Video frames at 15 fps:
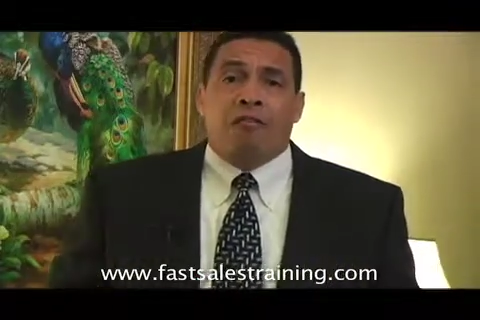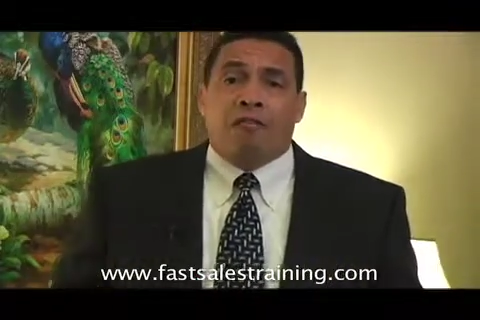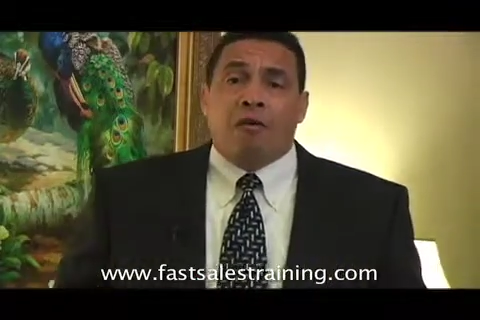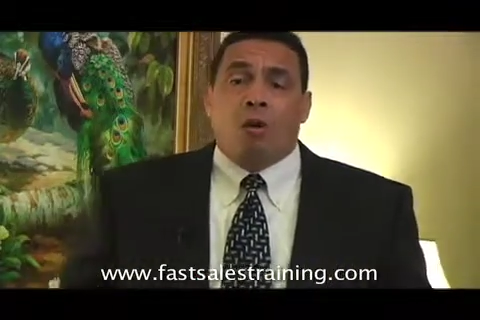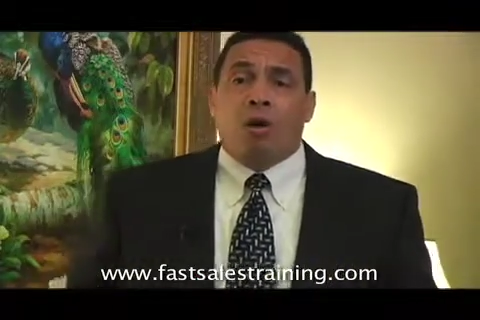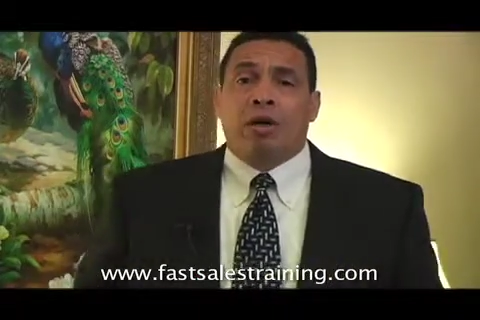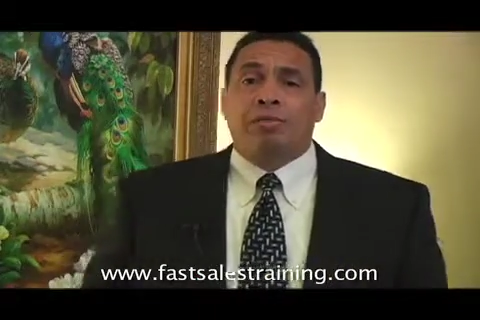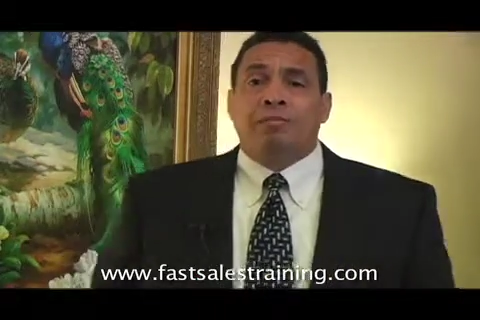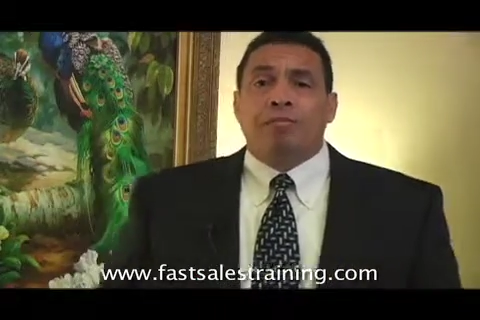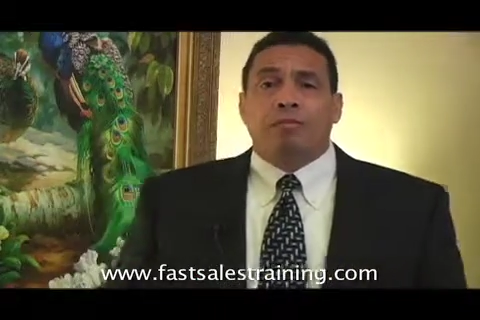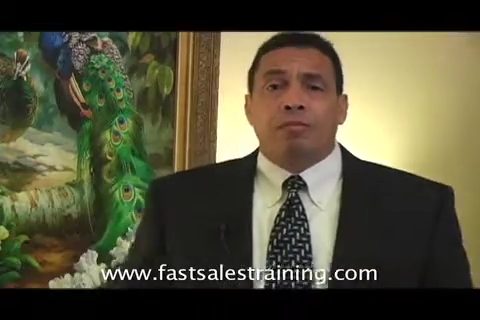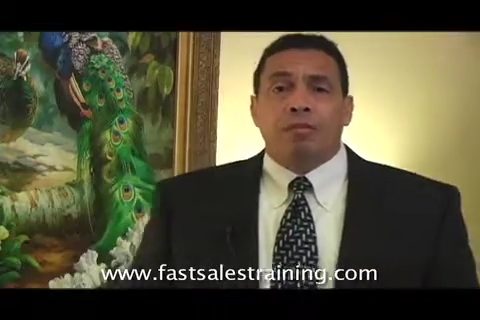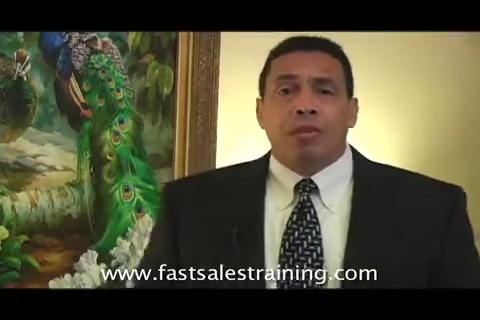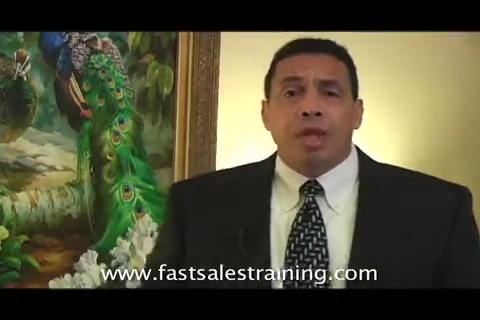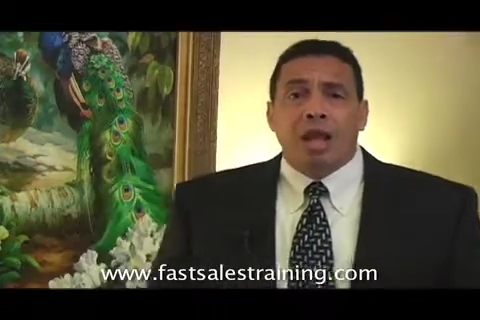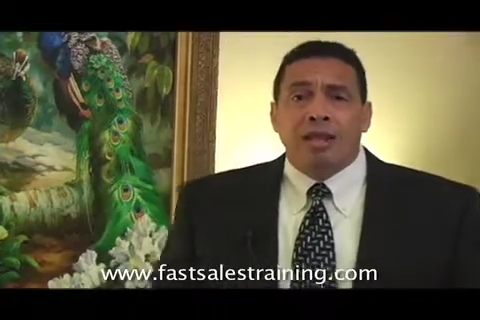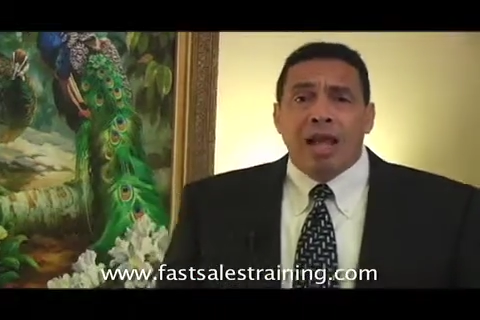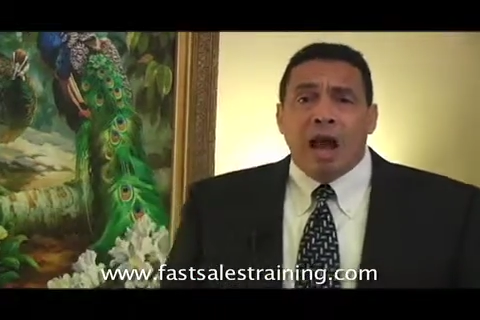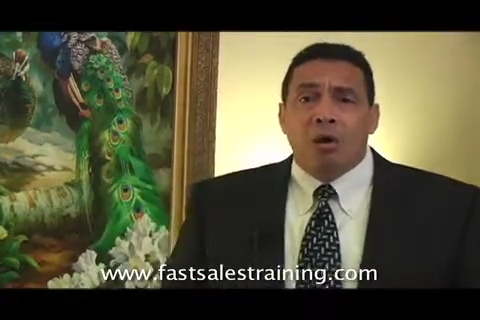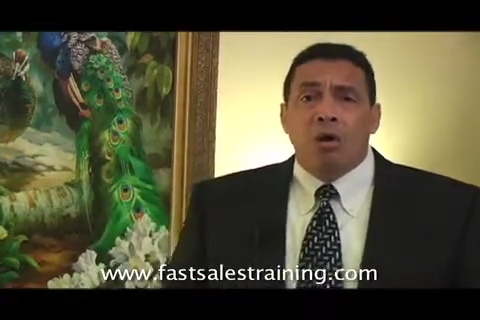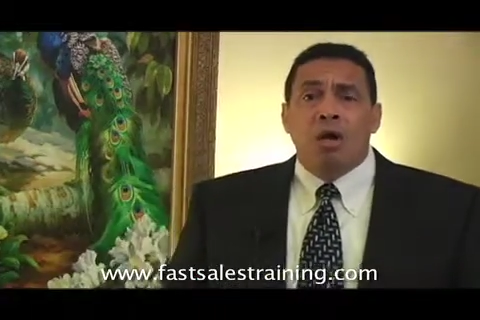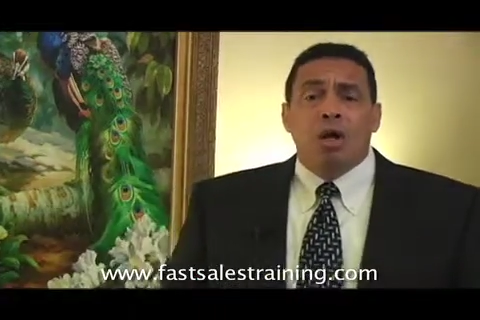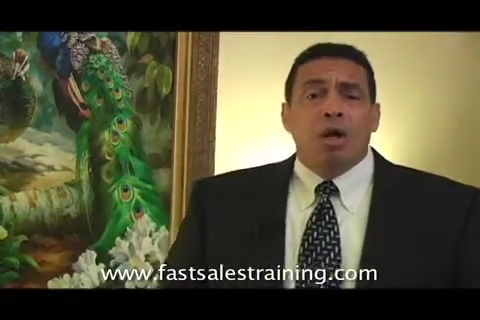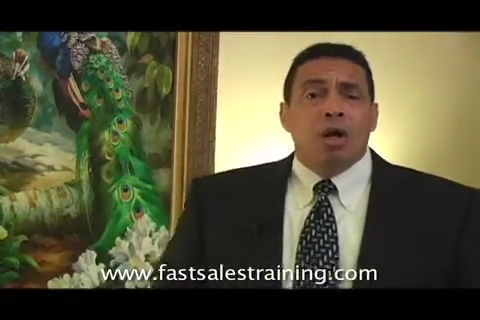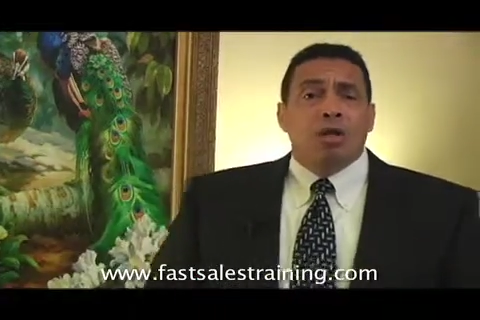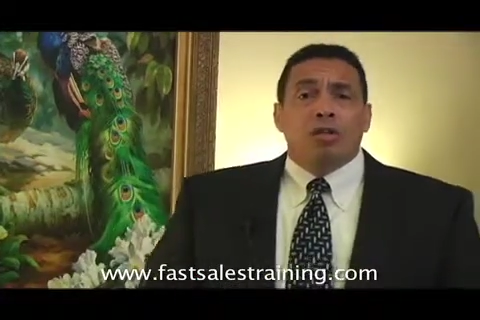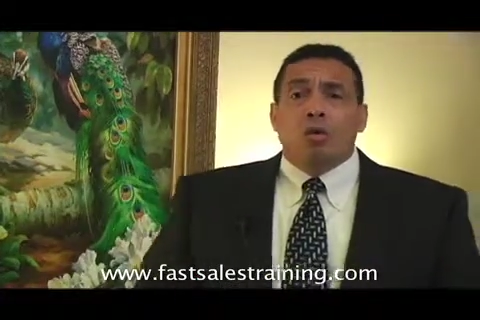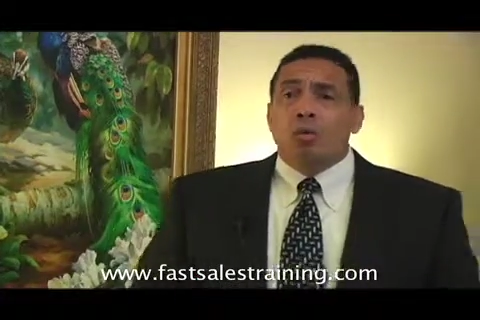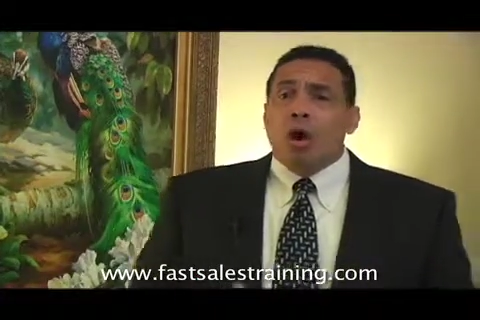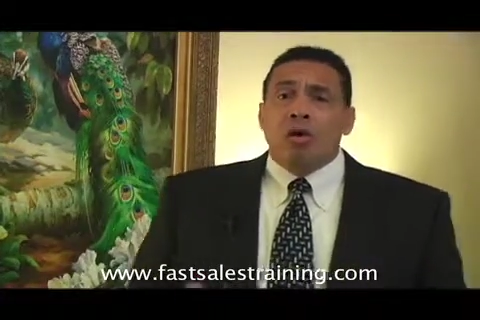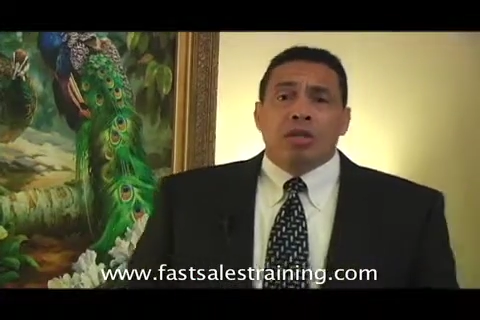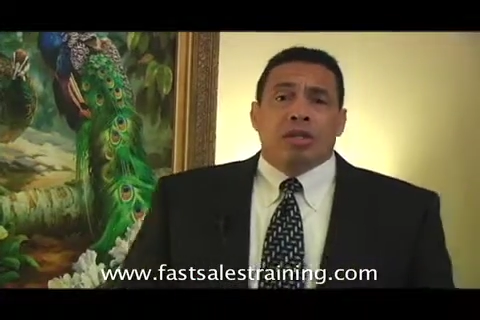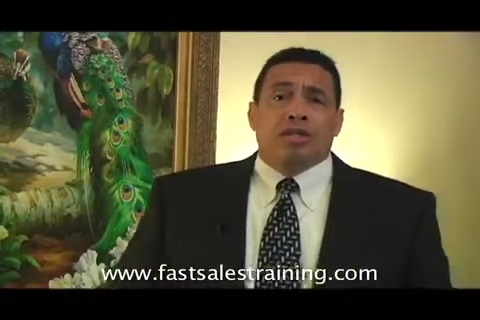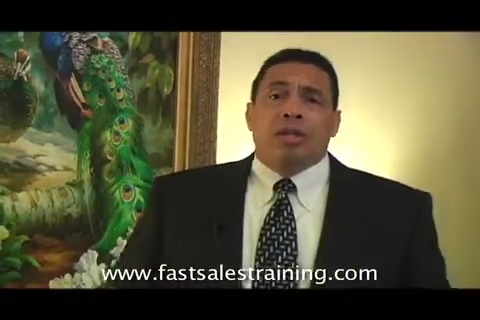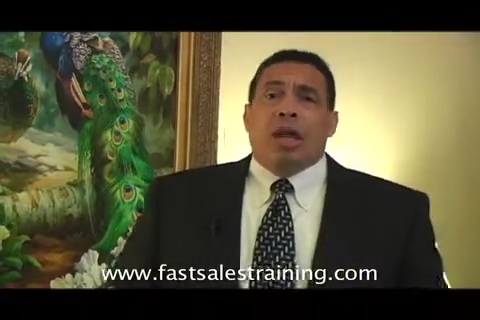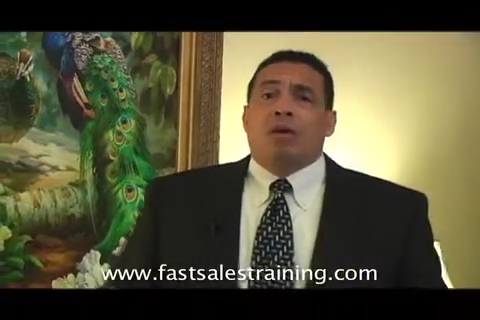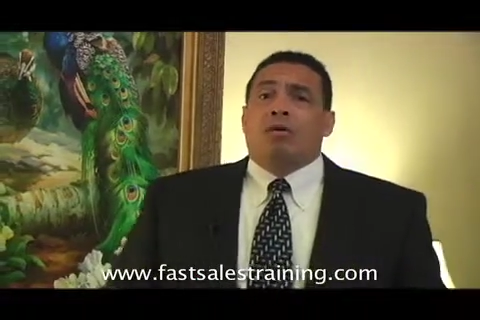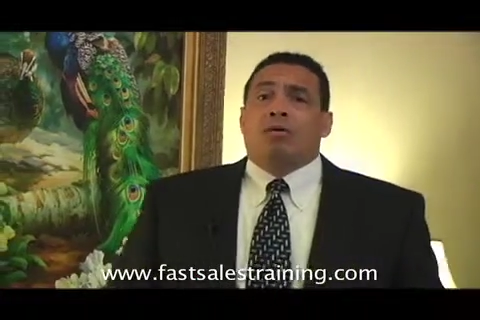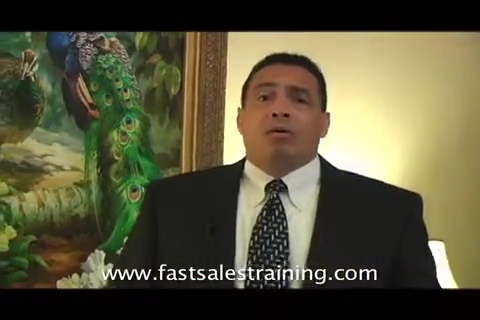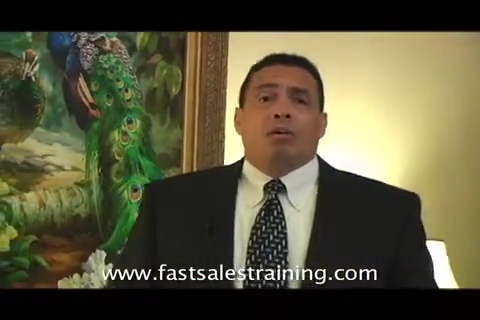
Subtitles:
4. Now, the road of the sale,